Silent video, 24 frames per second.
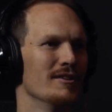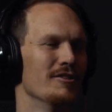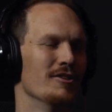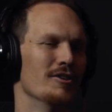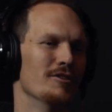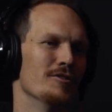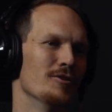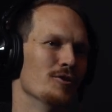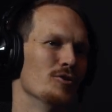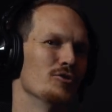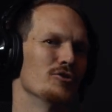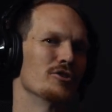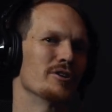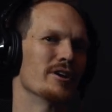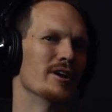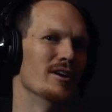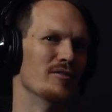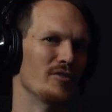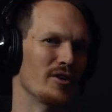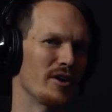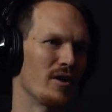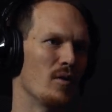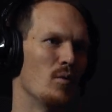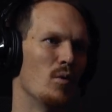those are kind
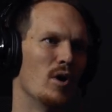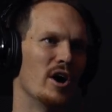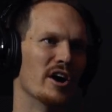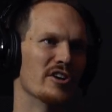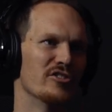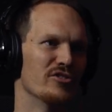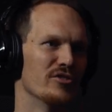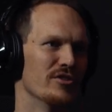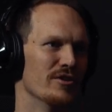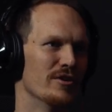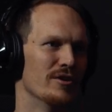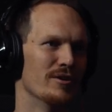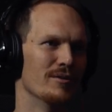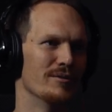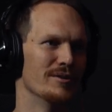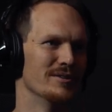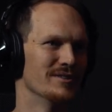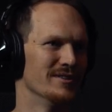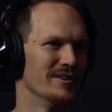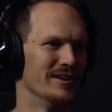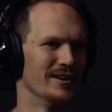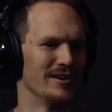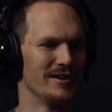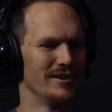of like a wash, though.
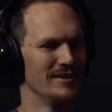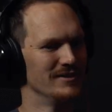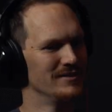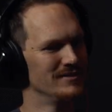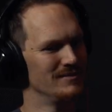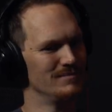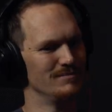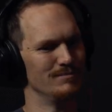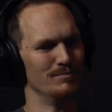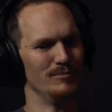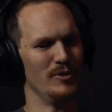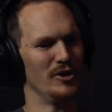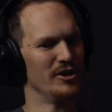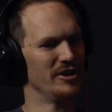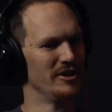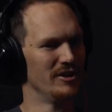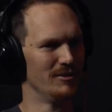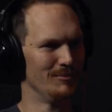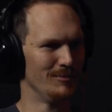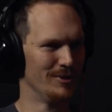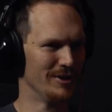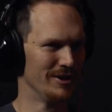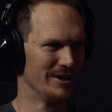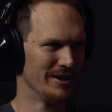It's like it's money
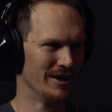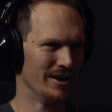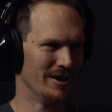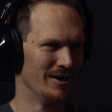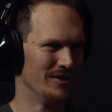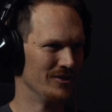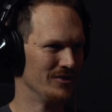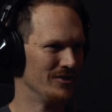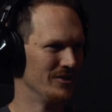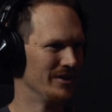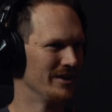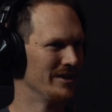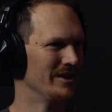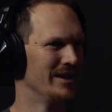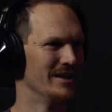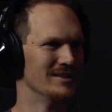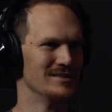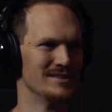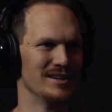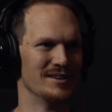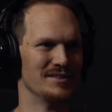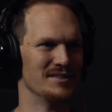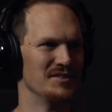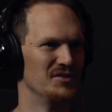in, money out. It's like
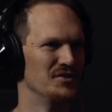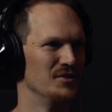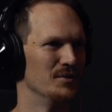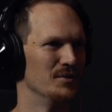nets out to